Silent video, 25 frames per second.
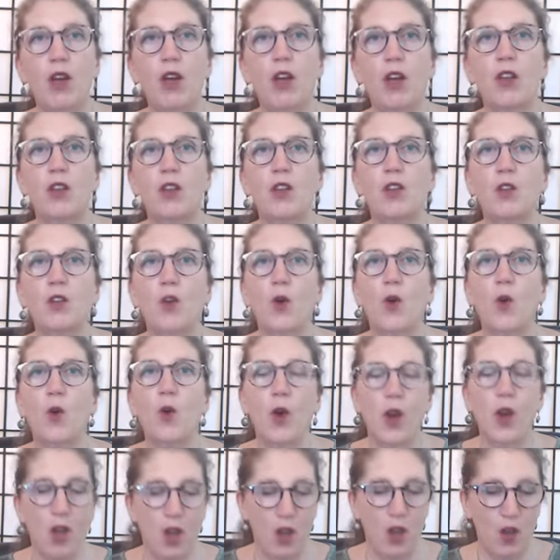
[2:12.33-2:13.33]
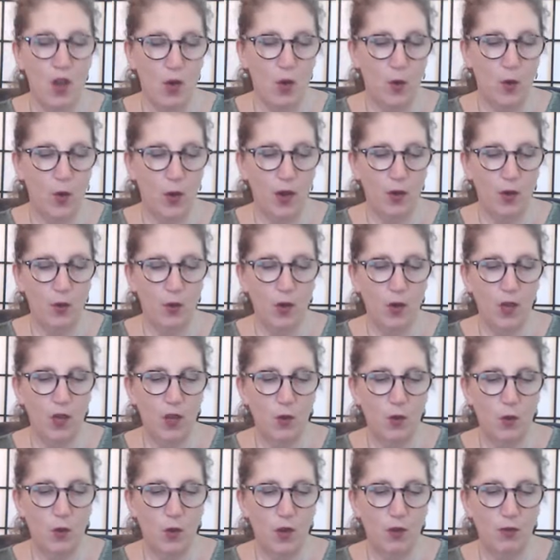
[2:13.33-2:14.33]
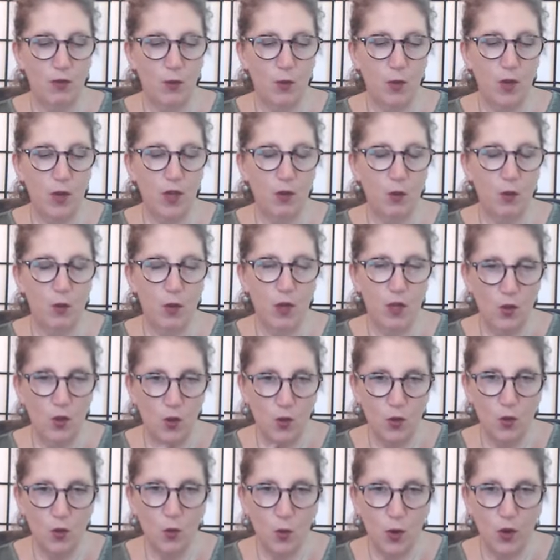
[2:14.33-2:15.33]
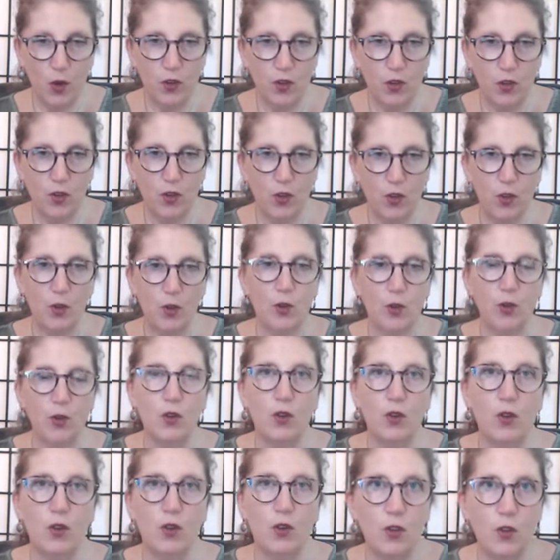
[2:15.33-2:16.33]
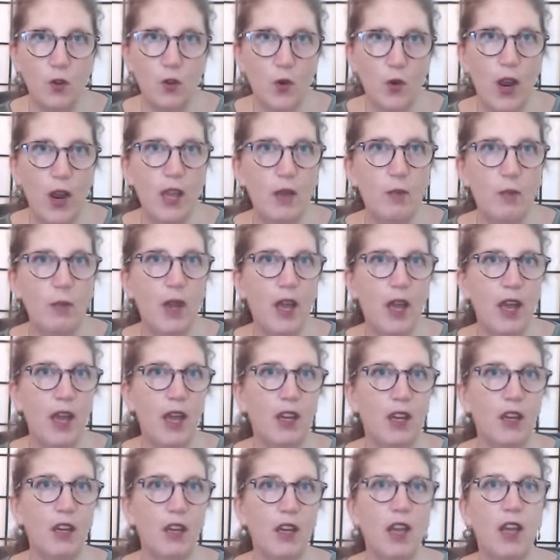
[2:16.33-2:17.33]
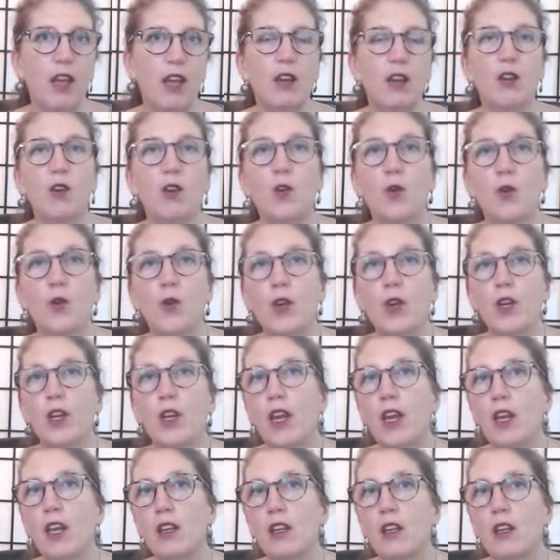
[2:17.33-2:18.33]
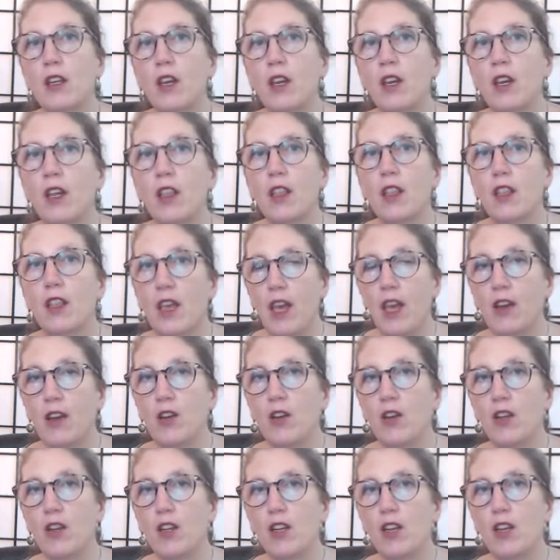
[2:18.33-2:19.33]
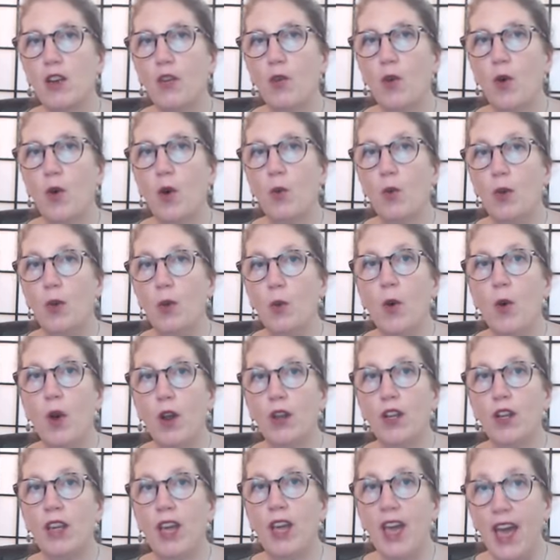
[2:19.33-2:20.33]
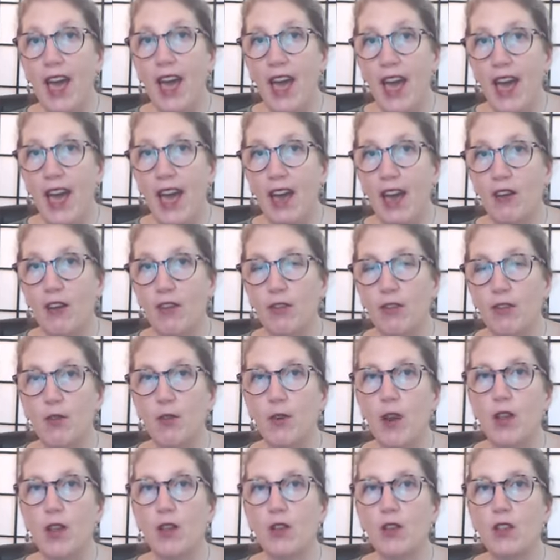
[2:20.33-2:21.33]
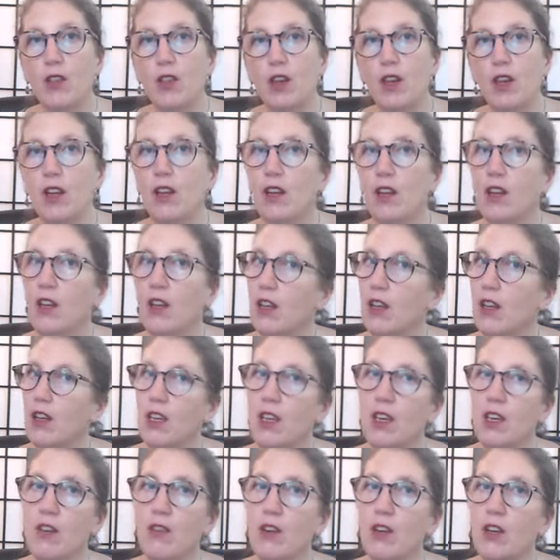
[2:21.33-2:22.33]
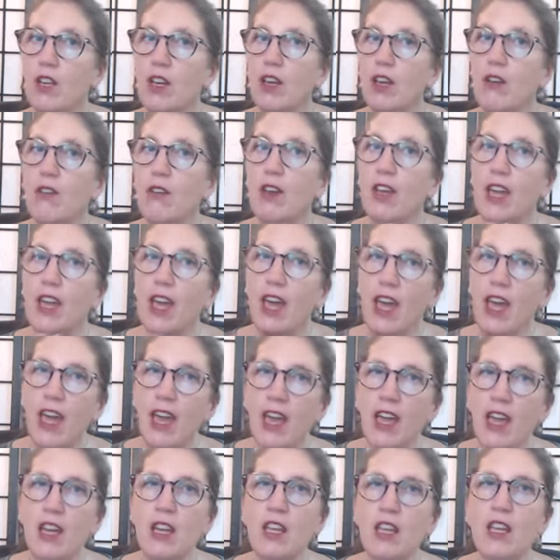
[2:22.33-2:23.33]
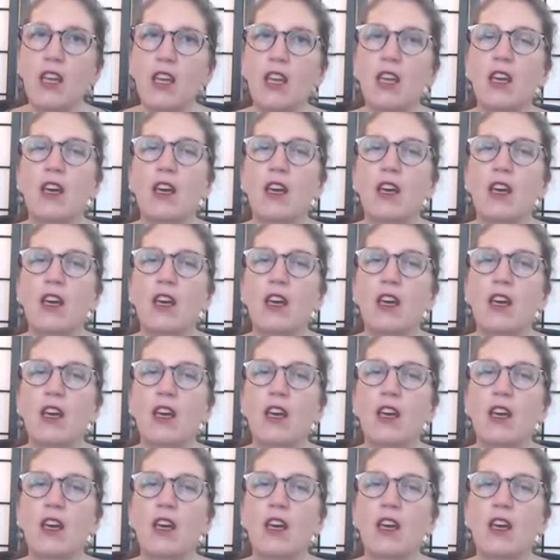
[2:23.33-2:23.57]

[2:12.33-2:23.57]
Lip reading: So if we use words to describe and create the energy of what we want to have, rather than even giving any